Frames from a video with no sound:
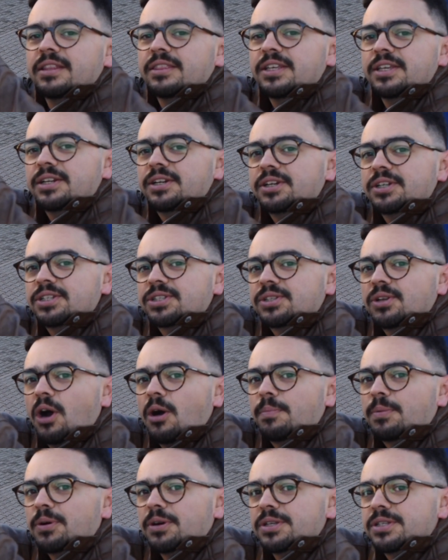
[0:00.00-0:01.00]
teeter
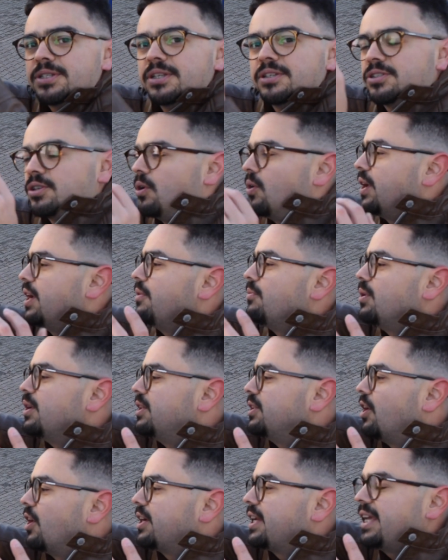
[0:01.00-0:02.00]
stoppers, so it
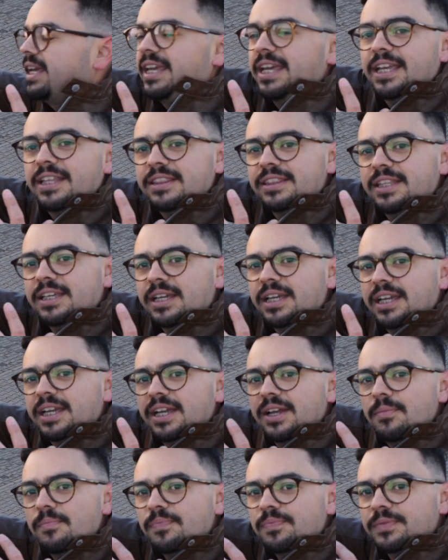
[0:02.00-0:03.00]
will not hit
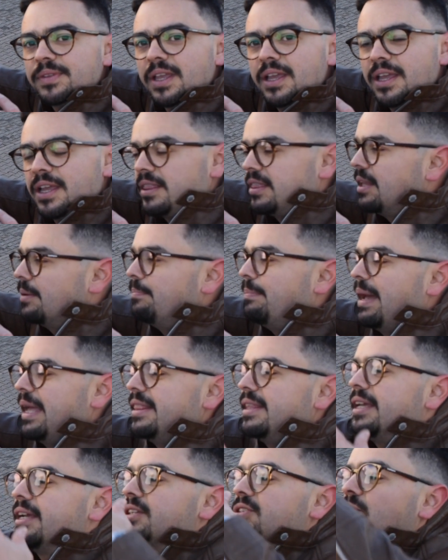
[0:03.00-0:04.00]
the
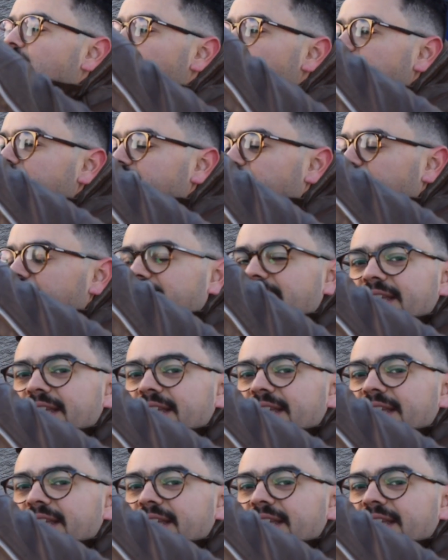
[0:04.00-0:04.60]
bendix, or it will not